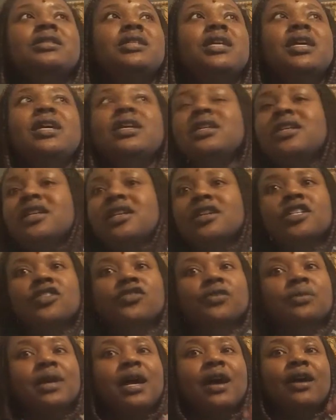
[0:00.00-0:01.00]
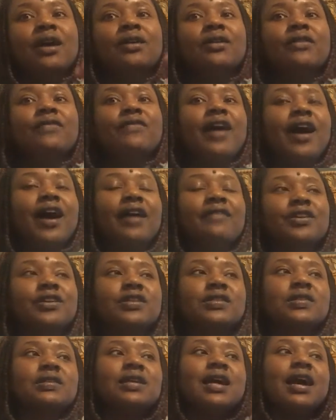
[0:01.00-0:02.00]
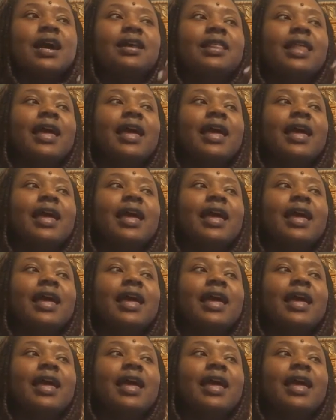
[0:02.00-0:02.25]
10 years from now, the 5 years from now.